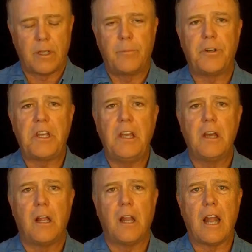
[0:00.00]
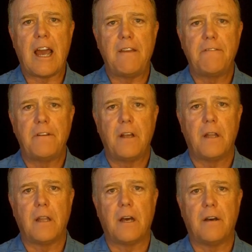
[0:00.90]
Liberty, life,
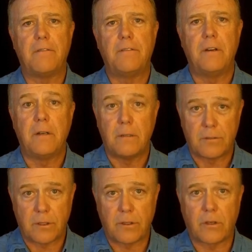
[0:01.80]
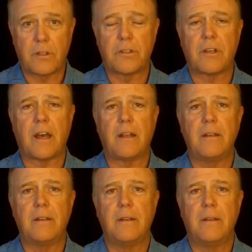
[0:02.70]
love is on the good side.